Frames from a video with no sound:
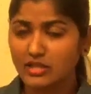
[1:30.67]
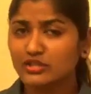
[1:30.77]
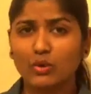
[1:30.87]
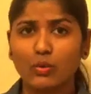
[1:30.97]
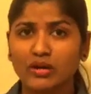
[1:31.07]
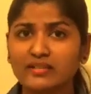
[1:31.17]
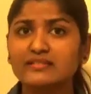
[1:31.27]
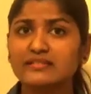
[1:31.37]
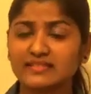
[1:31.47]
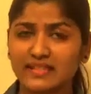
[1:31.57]
So what
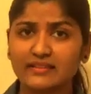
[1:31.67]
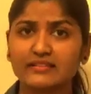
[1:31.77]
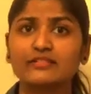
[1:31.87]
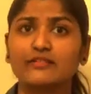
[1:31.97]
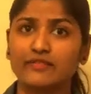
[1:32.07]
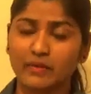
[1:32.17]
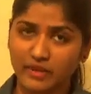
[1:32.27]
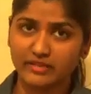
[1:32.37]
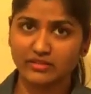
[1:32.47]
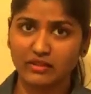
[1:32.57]
is the status of
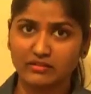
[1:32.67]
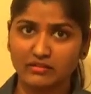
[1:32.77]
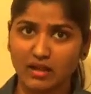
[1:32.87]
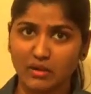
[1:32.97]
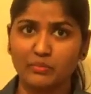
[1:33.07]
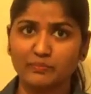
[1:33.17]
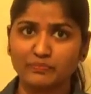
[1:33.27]
Amazon now?